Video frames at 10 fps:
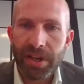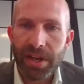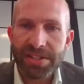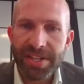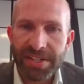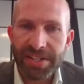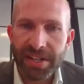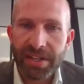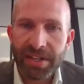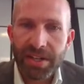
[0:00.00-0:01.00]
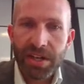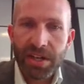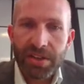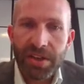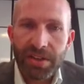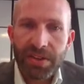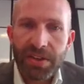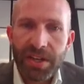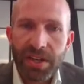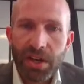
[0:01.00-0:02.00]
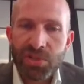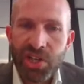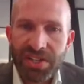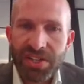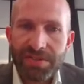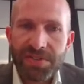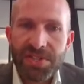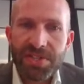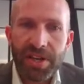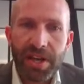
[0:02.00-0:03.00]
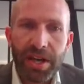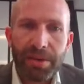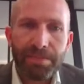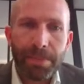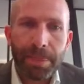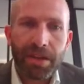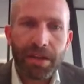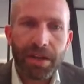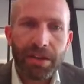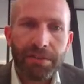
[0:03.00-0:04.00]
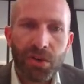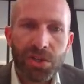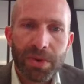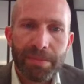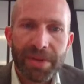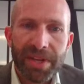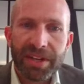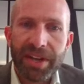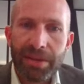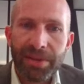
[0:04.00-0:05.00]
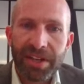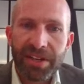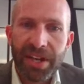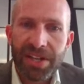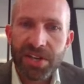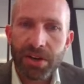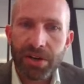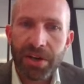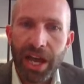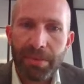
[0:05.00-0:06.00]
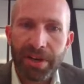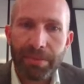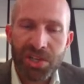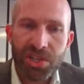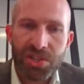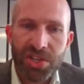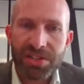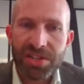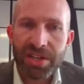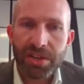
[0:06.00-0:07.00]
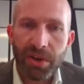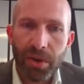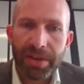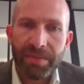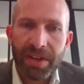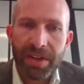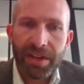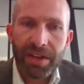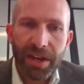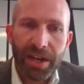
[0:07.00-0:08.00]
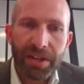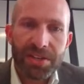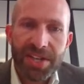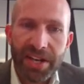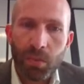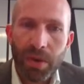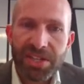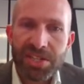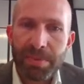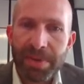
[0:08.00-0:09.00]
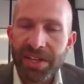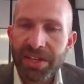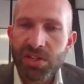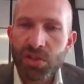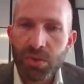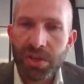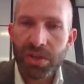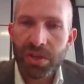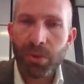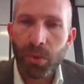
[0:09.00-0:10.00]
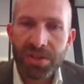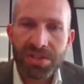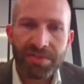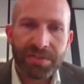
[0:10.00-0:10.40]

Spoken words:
sector. The objectives, the first one being enabling a net zero carbon emissions Aotearoa. The second one speaking to the importance of